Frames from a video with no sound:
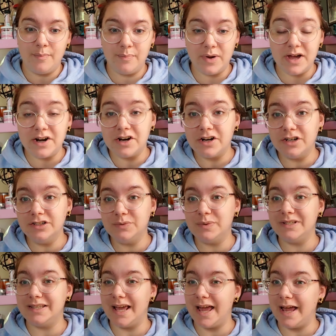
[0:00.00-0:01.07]
But hers
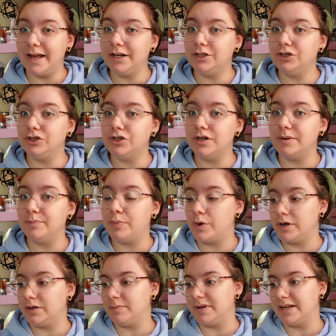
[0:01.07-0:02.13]
was extra
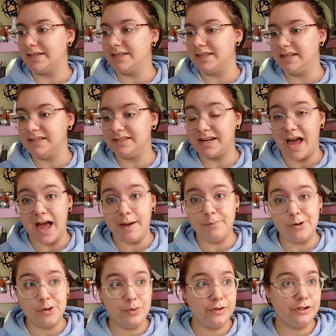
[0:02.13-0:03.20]
important because at this
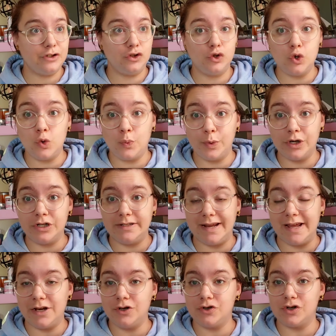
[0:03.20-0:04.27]
time it was super
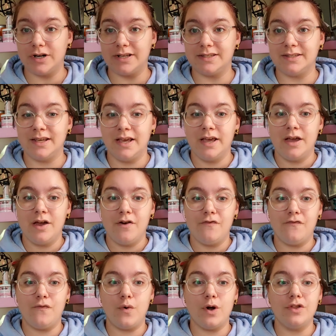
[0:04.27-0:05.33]
dangerous
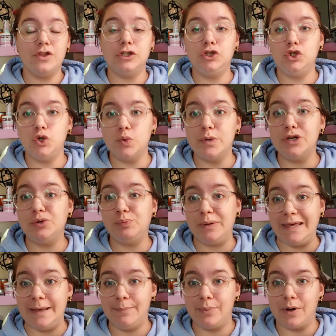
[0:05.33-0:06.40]
for the Jewish
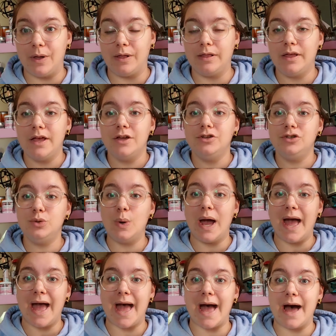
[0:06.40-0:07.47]
people to
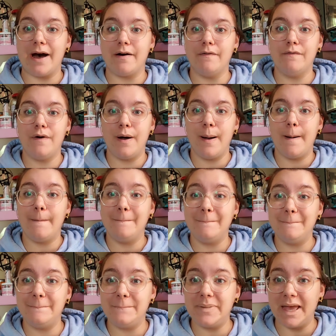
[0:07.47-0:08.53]
have
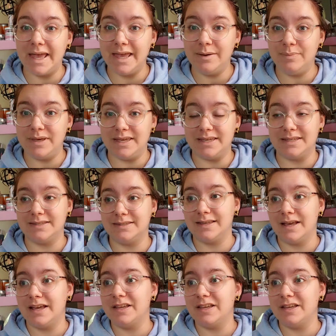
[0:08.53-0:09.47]
babies,